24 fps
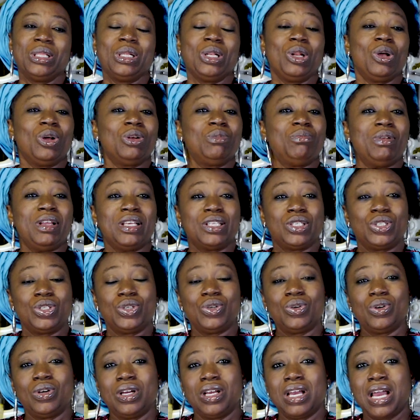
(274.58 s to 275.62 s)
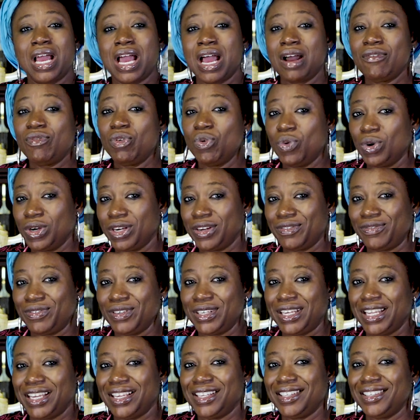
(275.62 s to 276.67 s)
The Lord bless you. Have a wonderful
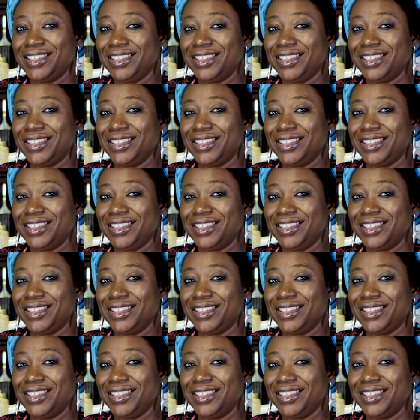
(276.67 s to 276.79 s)
day.